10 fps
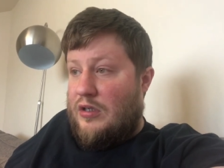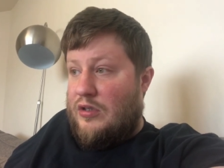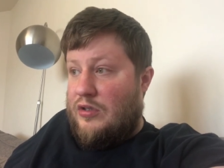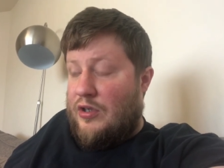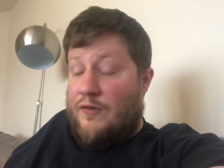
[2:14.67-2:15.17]

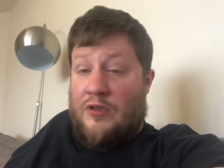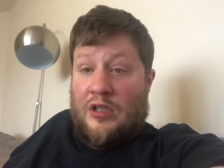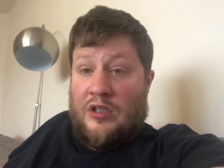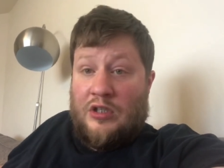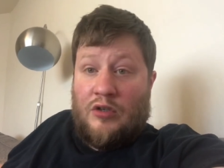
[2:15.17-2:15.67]
Sheffield
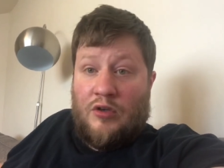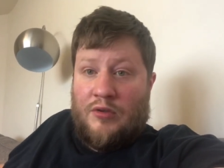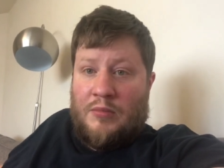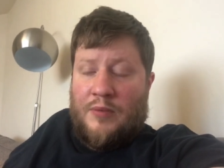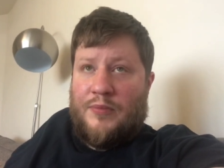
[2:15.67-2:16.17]
United, he got
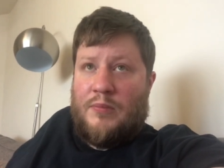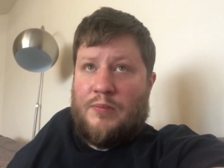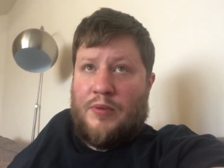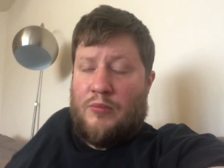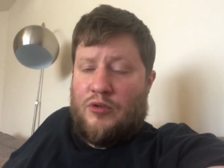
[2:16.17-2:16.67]
them up
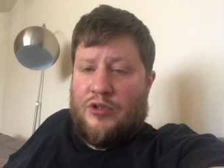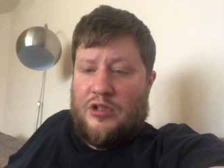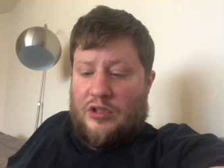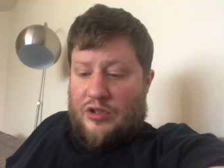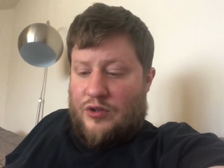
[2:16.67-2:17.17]
promotion.
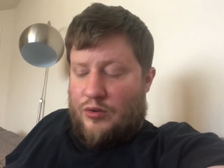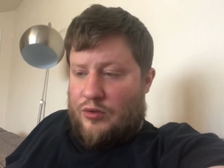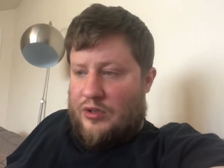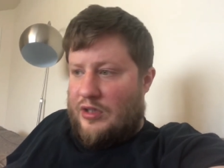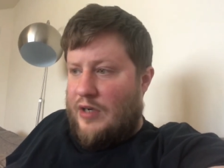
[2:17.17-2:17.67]
He
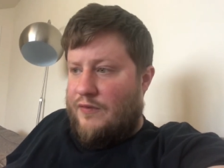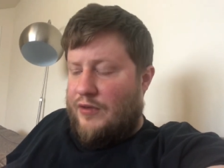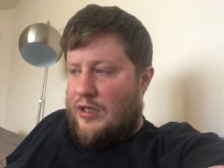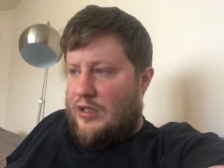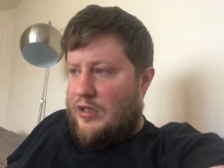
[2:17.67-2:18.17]
scored in
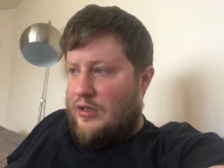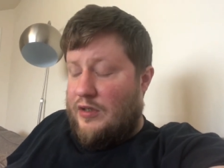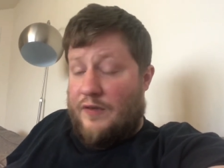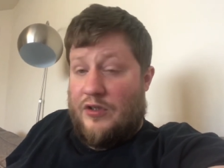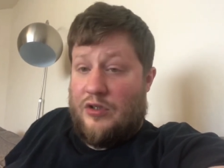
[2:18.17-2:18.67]
every
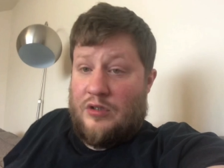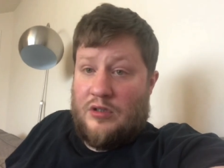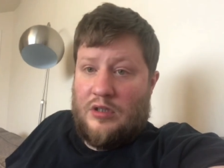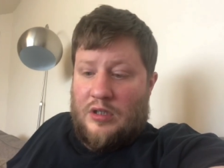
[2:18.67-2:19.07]
division